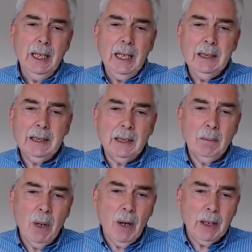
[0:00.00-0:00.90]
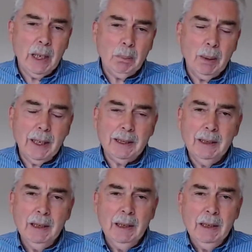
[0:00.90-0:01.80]
into the marketplace,
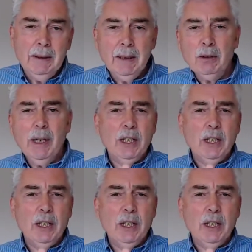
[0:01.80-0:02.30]
the great